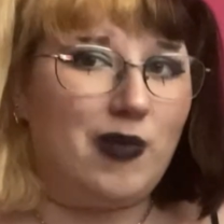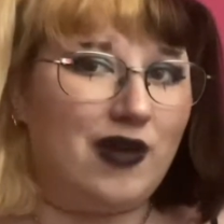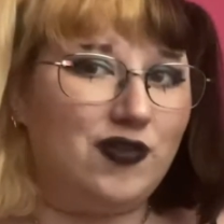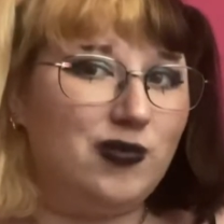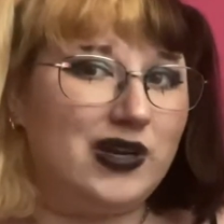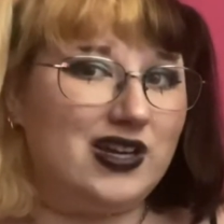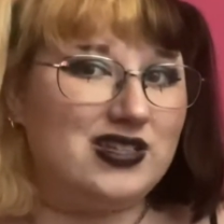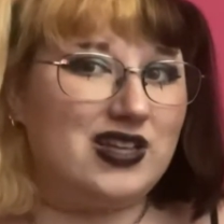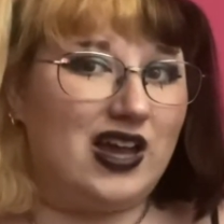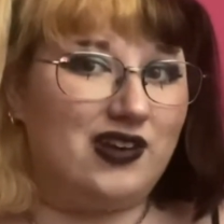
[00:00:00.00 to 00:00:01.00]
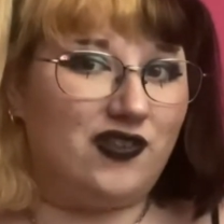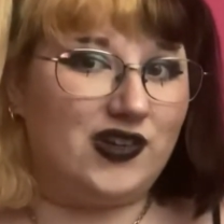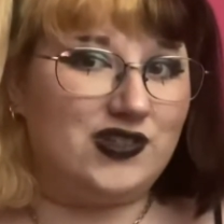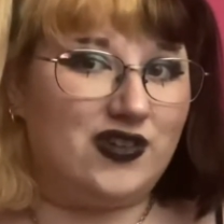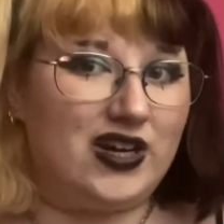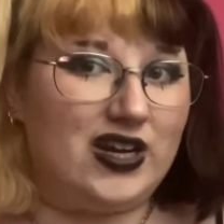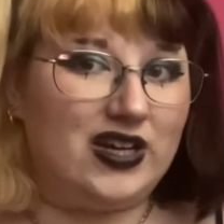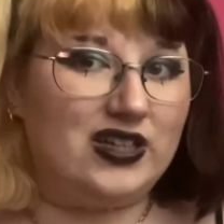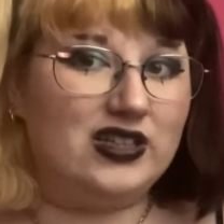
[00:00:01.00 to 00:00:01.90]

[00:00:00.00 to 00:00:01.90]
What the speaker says: ever, but it is kind of frustrating.